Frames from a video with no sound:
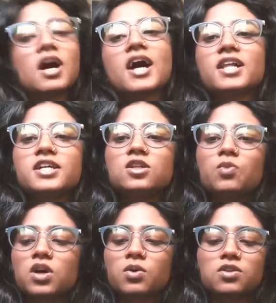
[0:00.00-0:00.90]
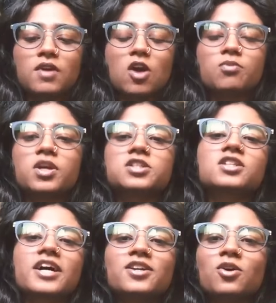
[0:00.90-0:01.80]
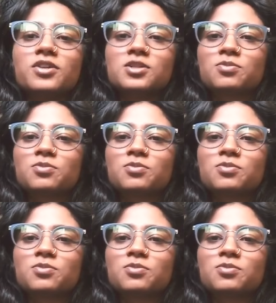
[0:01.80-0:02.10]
I like to work with round brushes. I know there's